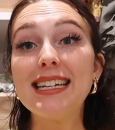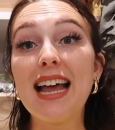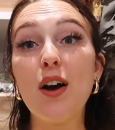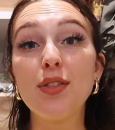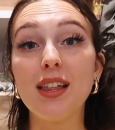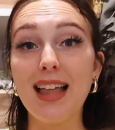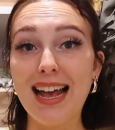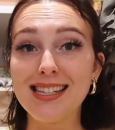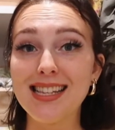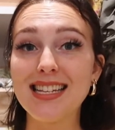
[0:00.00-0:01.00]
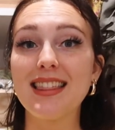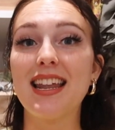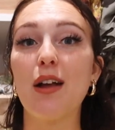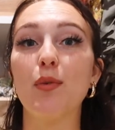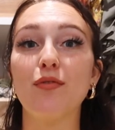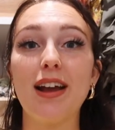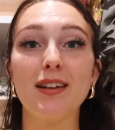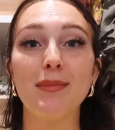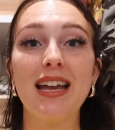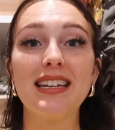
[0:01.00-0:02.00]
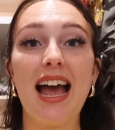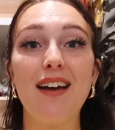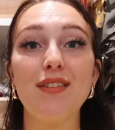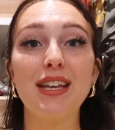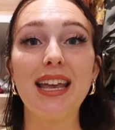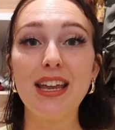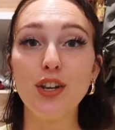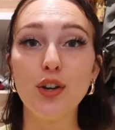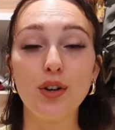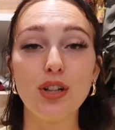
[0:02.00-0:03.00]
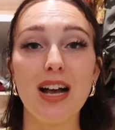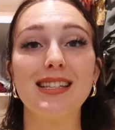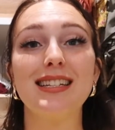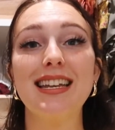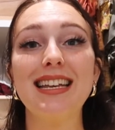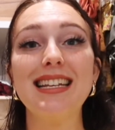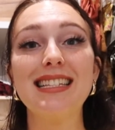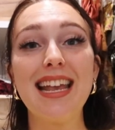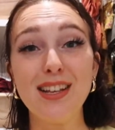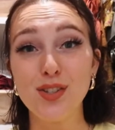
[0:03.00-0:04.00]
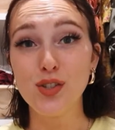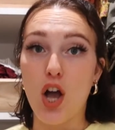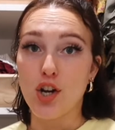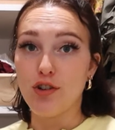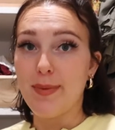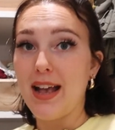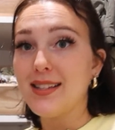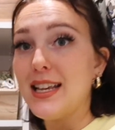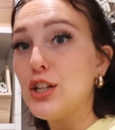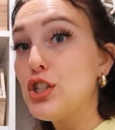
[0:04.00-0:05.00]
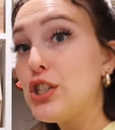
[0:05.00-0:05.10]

Now, the last thing that I would recommend having in your closet is a laundry basket.